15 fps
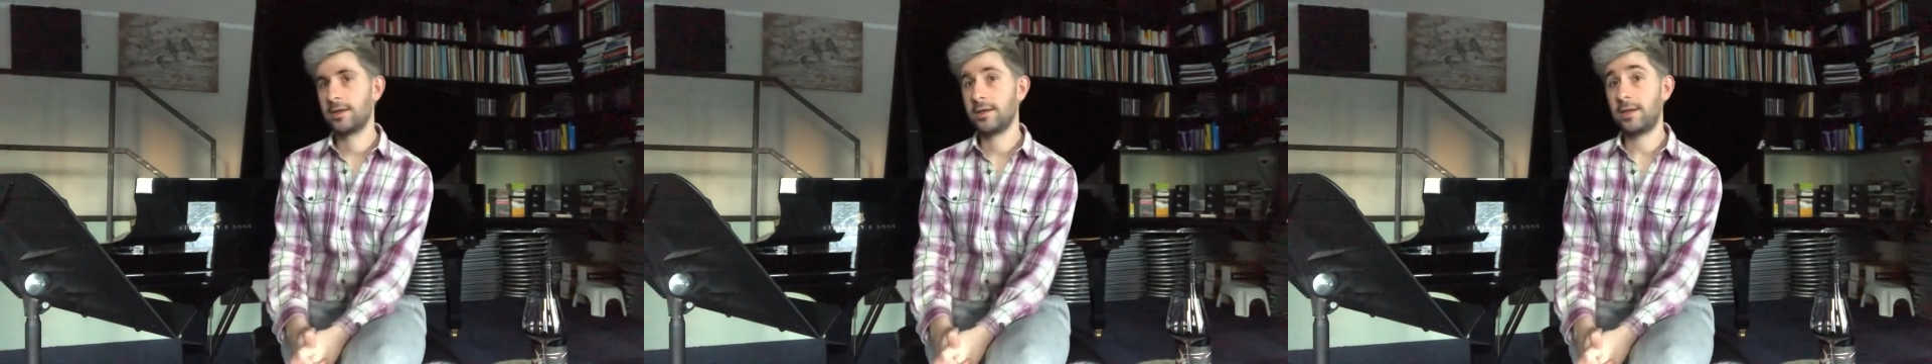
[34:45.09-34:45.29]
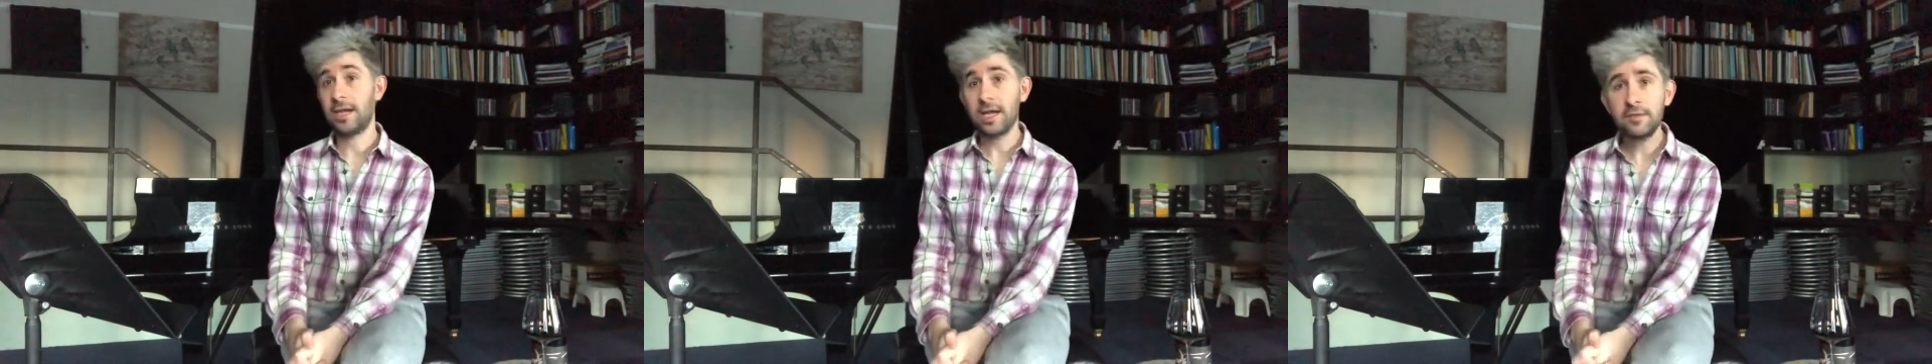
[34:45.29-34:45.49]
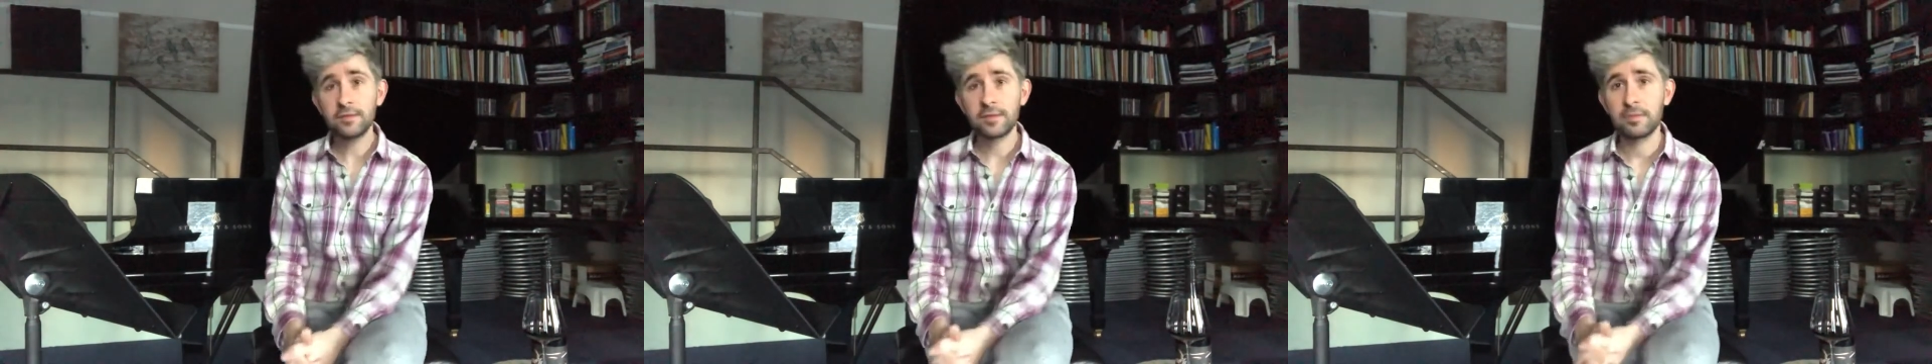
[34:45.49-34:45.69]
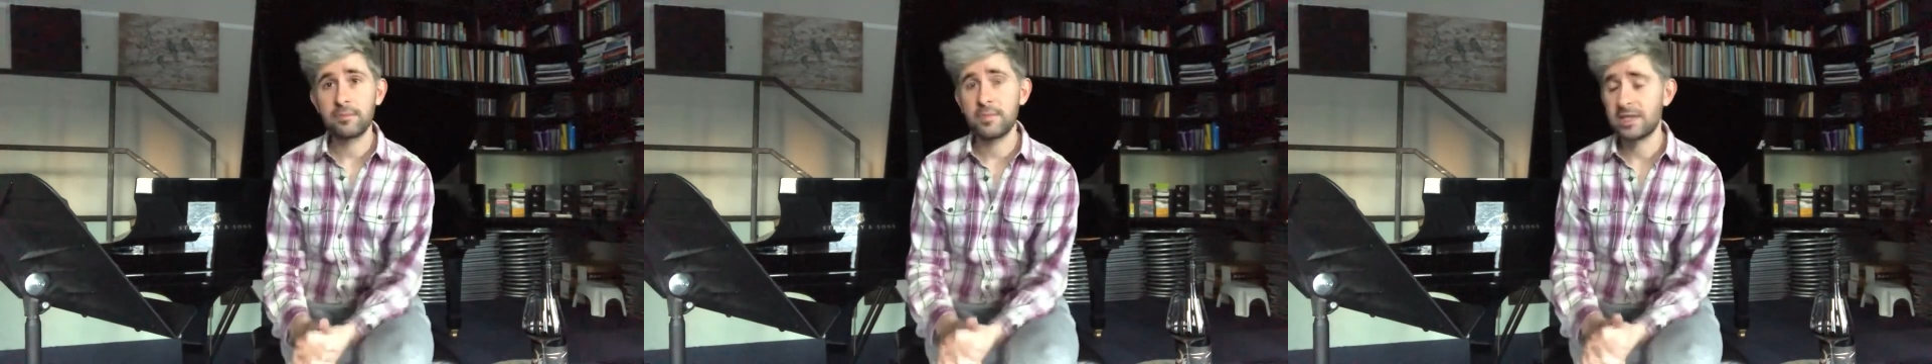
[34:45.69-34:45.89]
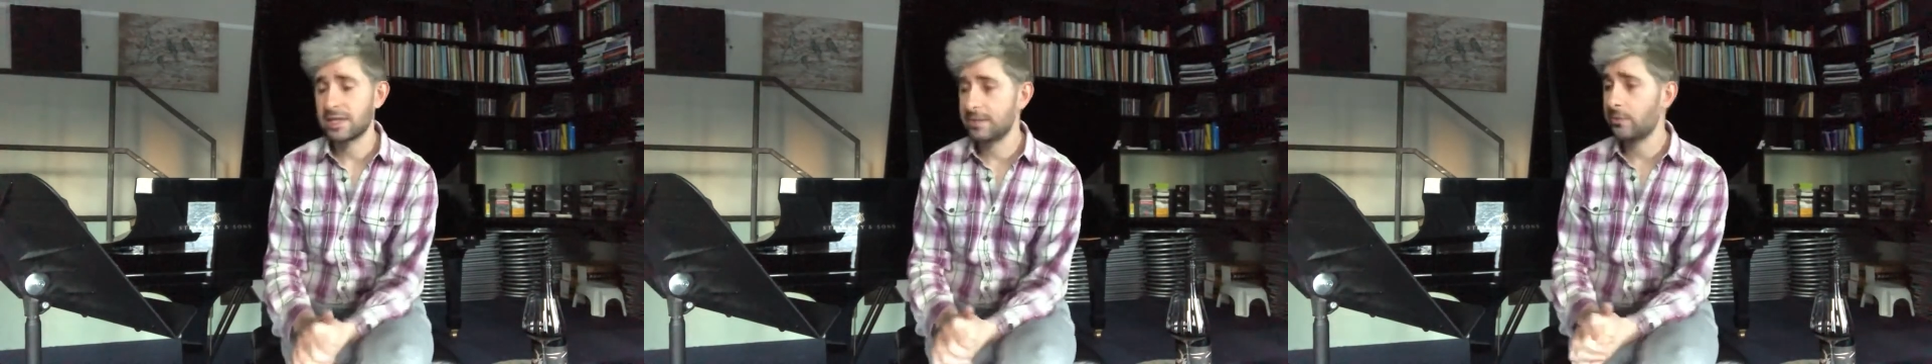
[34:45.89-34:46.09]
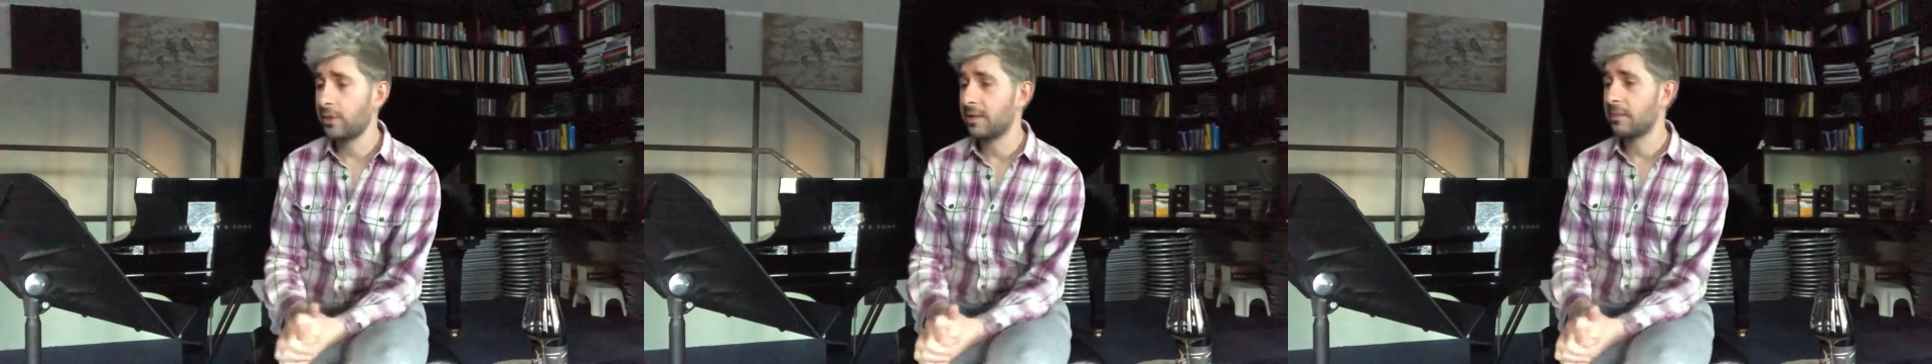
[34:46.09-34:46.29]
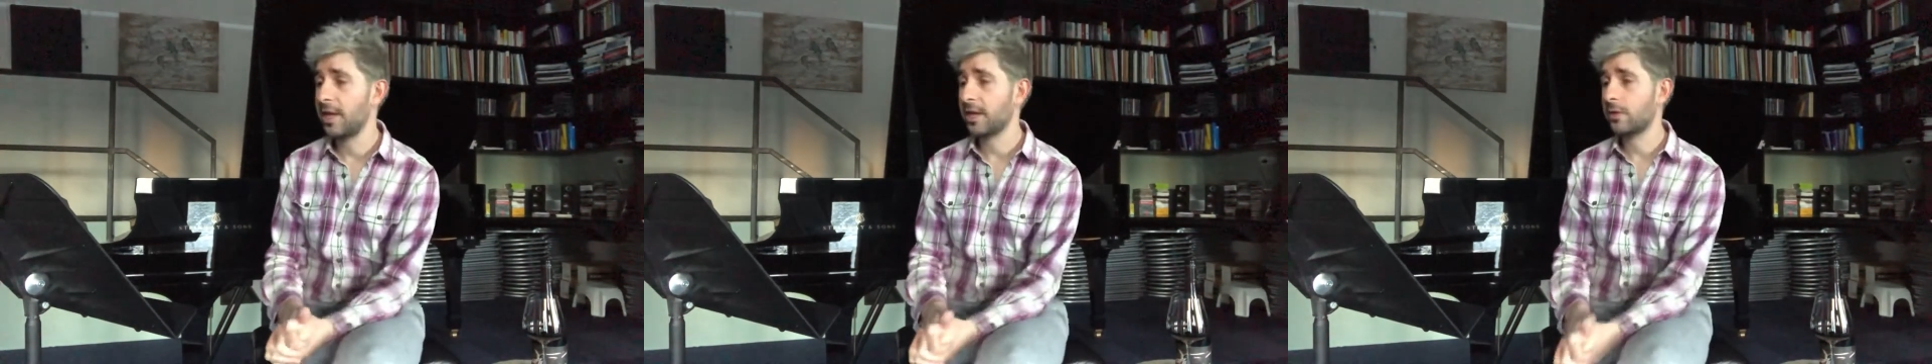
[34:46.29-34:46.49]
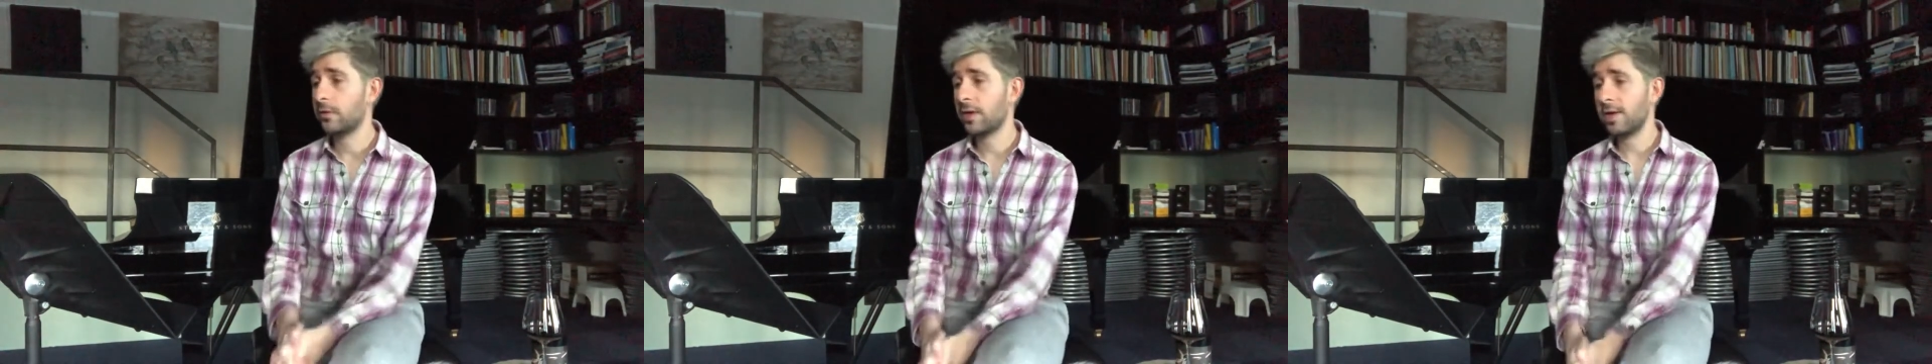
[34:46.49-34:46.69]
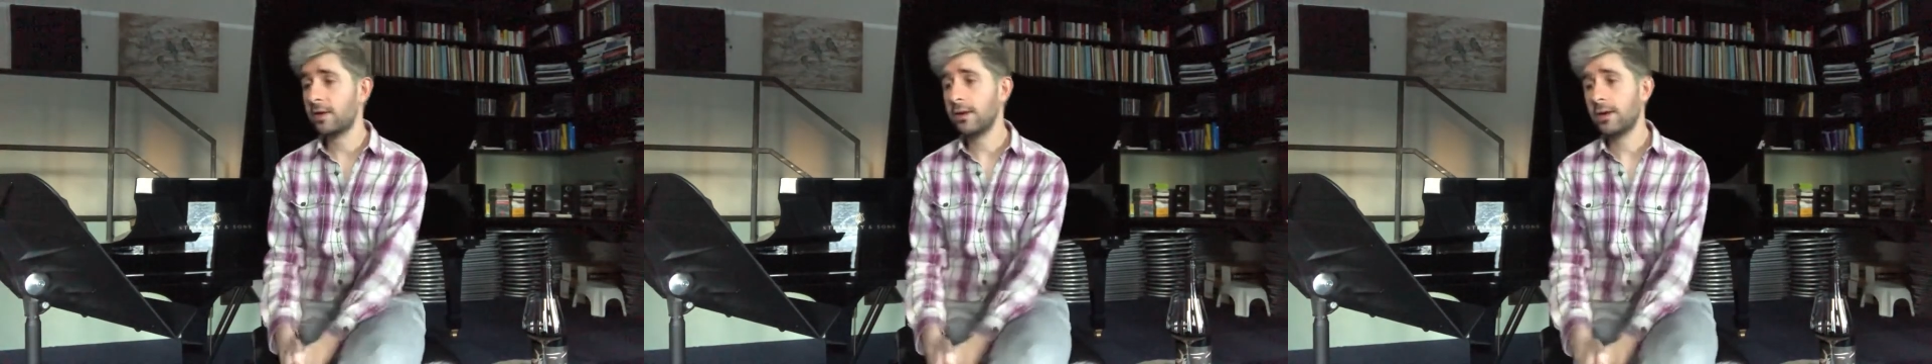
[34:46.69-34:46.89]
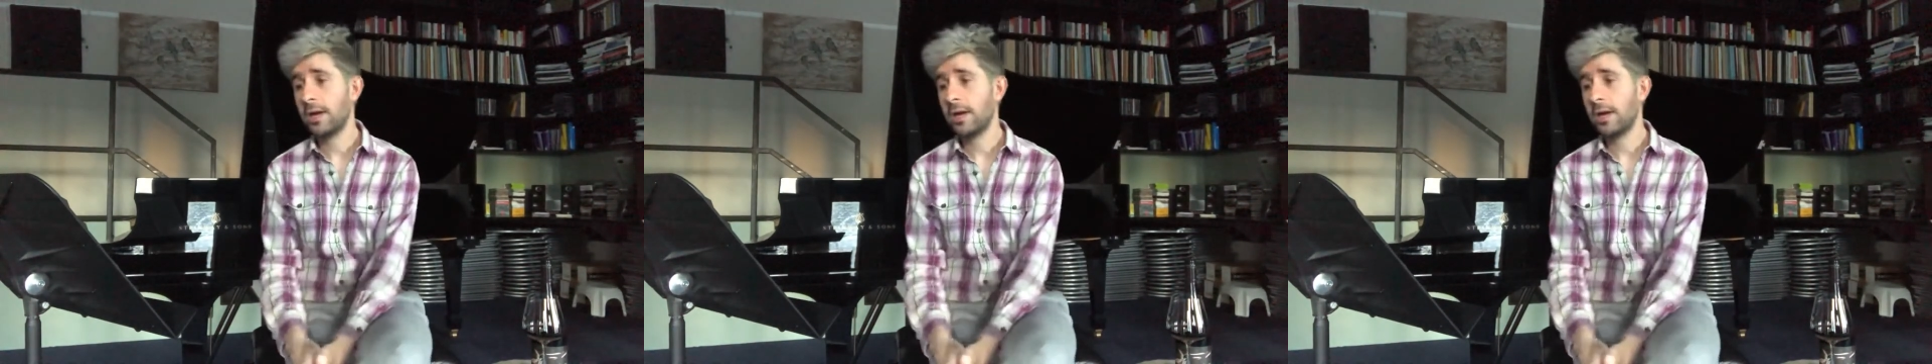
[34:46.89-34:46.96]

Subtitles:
life and at this point in my career.